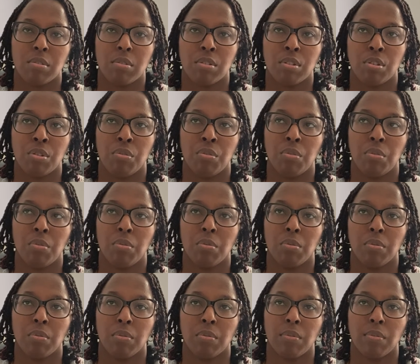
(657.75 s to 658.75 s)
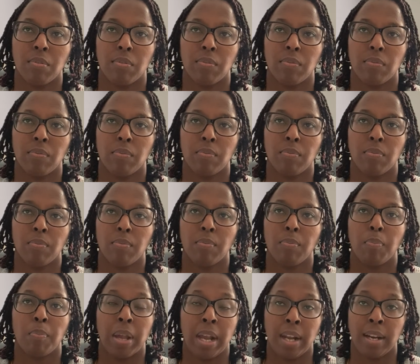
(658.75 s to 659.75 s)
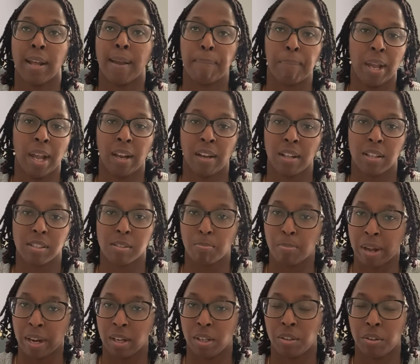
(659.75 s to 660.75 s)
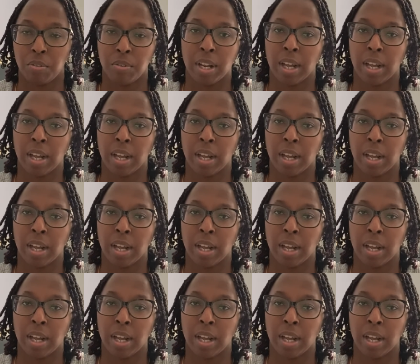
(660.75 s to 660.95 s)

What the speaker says: to pay that balance by the due